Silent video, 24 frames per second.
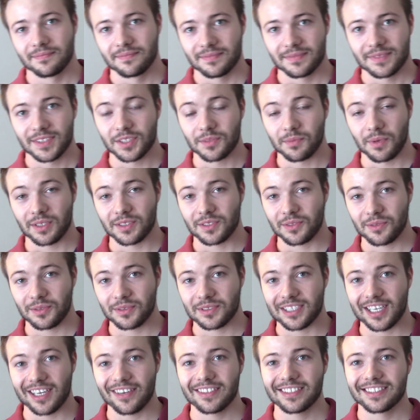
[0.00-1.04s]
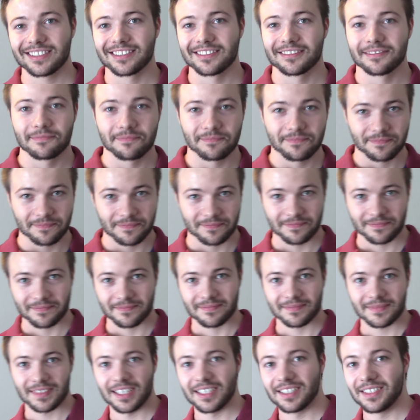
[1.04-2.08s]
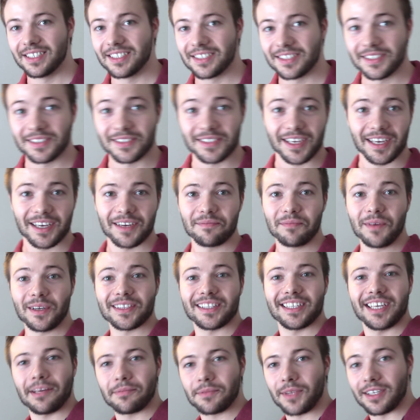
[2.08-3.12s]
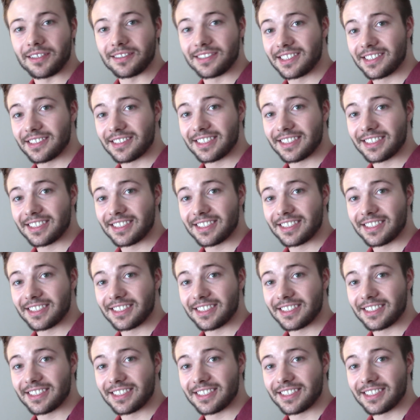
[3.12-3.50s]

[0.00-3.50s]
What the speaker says: this is Monster 17, and this is a monthly update.